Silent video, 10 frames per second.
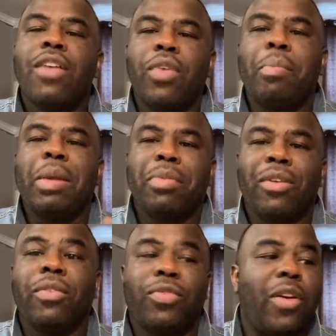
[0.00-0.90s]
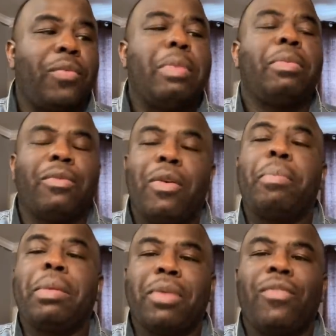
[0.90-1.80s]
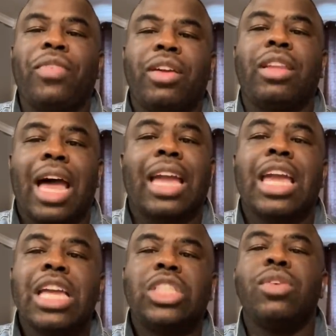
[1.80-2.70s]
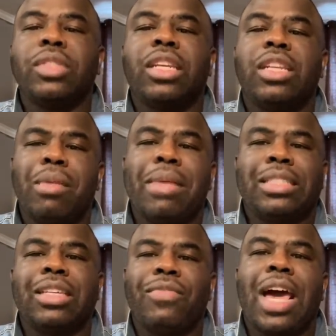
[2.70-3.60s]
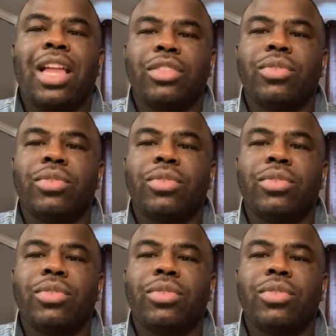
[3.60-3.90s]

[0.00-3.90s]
for people to feel like she was in a domestic violence